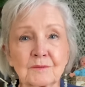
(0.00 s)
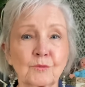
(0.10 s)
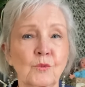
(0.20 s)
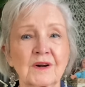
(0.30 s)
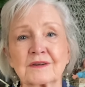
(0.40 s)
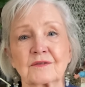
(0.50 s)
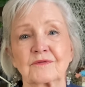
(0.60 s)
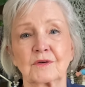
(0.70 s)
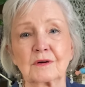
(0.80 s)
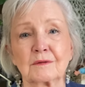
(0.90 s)

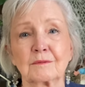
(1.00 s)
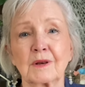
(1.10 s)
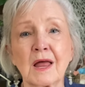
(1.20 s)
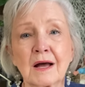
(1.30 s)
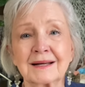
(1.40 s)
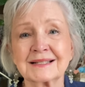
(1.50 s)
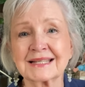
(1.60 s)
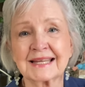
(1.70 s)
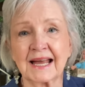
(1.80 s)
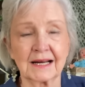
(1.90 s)
wonderful light
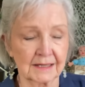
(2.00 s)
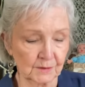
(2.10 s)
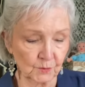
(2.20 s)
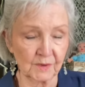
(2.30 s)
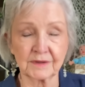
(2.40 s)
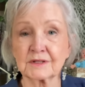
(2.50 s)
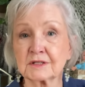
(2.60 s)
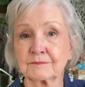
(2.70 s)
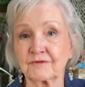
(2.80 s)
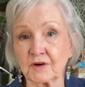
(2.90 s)
salad with
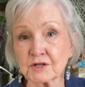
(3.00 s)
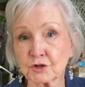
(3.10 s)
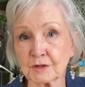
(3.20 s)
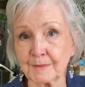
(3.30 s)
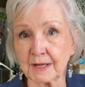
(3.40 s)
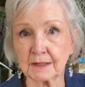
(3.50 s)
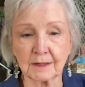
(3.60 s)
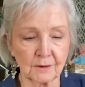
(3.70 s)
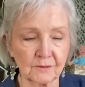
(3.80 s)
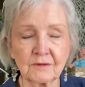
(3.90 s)
fresh
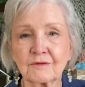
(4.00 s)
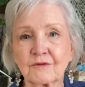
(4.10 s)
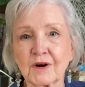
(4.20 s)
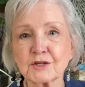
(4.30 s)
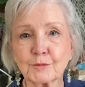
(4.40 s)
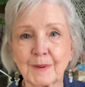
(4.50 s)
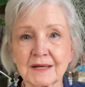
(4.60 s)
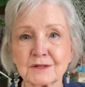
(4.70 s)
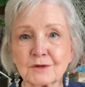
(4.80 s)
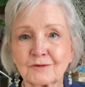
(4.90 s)
tomato, fresh
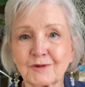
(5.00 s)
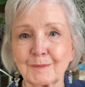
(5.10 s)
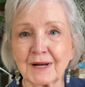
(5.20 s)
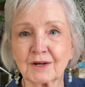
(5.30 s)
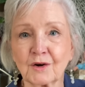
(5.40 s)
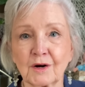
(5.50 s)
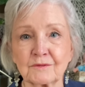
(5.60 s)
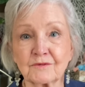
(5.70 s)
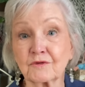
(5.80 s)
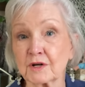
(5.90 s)
basil from my
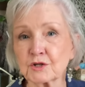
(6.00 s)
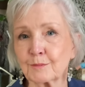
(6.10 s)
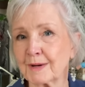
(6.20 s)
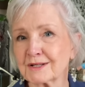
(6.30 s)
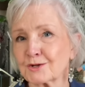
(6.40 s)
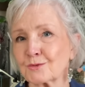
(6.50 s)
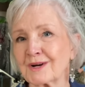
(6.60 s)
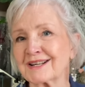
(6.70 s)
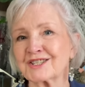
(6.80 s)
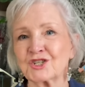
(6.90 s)
garden, fresh
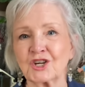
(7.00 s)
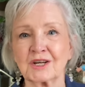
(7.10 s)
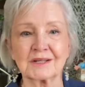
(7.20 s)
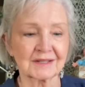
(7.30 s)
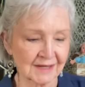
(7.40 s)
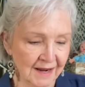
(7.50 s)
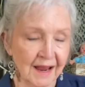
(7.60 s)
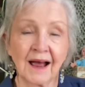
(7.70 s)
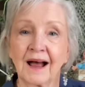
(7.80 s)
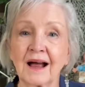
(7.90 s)
mozzarella cheese,
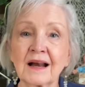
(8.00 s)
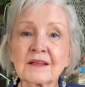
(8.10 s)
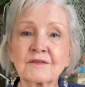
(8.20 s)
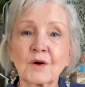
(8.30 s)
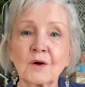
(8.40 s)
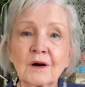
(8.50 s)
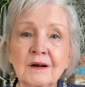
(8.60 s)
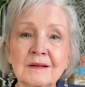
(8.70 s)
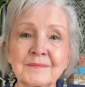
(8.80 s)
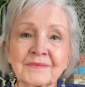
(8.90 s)
olive oil,